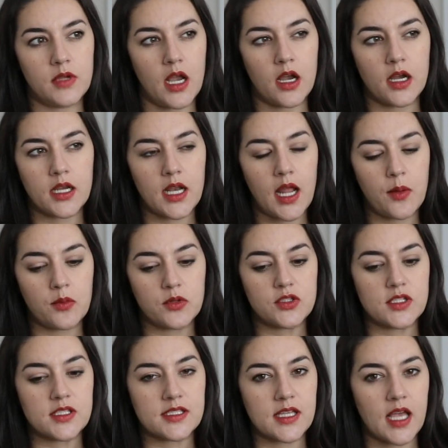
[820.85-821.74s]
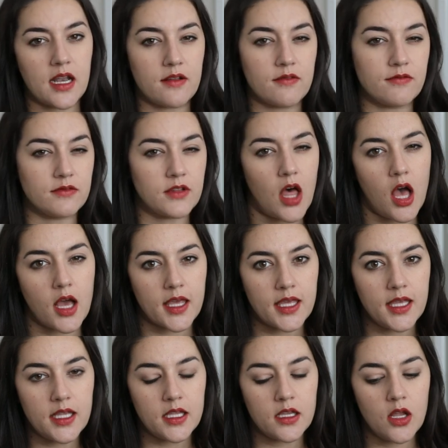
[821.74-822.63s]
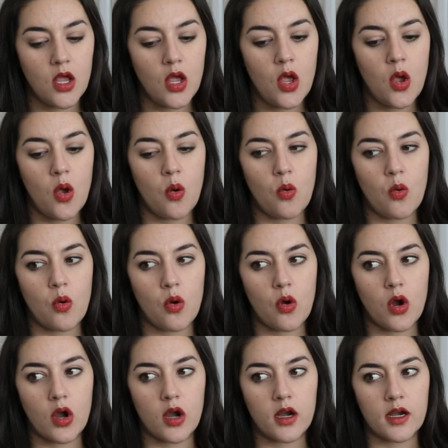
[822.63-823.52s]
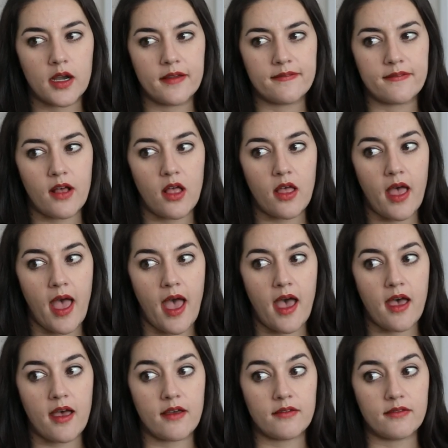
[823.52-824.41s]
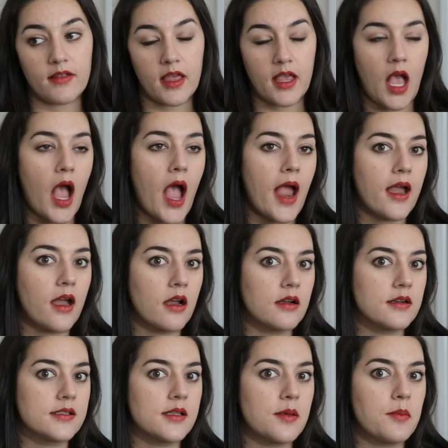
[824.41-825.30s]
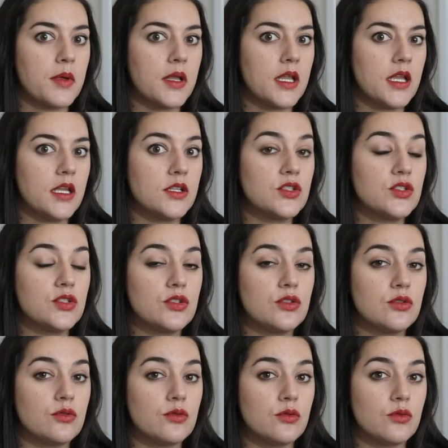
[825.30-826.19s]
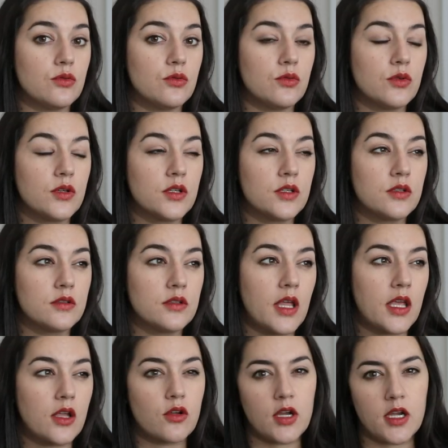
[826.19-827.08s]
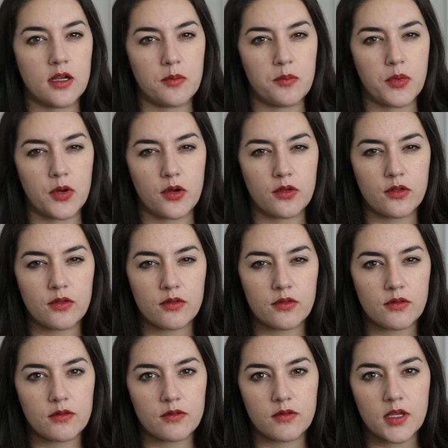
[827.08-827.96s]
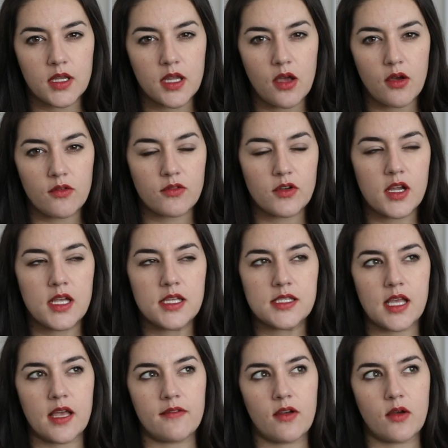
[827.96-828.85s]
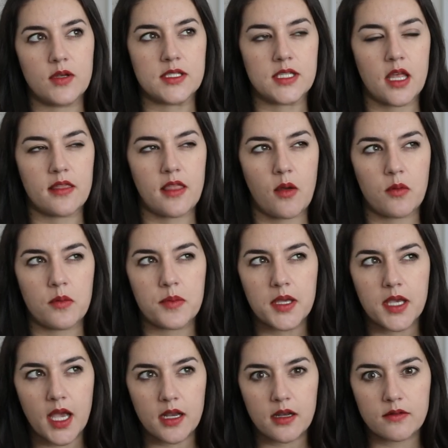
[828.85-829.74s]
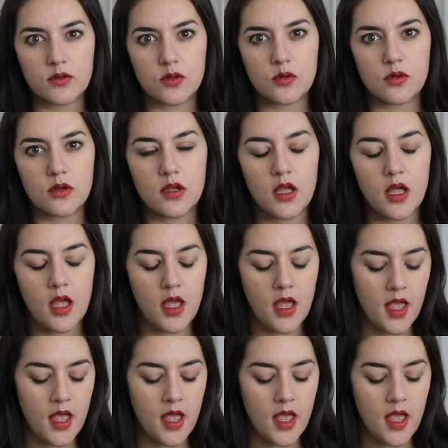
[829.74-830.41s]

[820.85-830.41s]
Eric and I will just kind of vlog it, or if I'll have, like, hire somebody to, like, create a birth video for us. I've always thought that would be kind of cool.